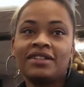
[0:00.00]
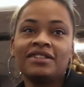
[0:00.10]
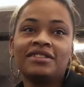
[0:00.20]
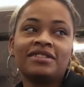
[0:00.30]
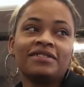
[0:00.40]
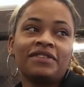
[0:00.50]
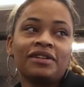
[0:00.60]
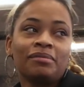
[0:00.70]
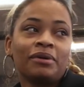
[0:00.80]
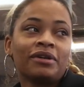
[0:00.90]
This is the
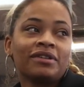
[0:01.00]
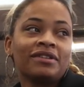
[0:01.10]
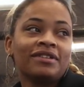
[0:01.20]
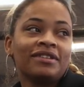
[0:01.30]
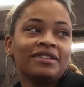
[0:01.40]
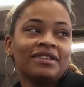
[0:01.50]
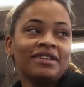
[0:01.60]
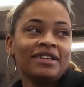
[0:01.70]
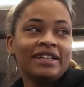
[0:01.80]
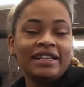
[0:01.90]
funny part.
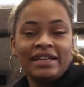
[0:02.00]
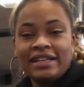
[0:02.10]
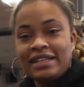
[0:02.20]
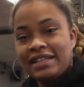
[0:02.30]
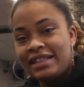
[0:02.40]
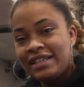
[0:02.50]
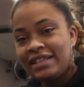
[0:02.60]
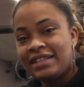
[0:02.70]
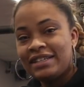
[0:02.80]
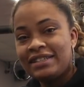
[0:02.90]

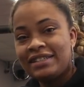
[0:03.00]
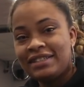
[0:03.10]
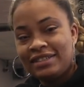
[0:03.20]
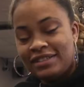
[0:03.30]
These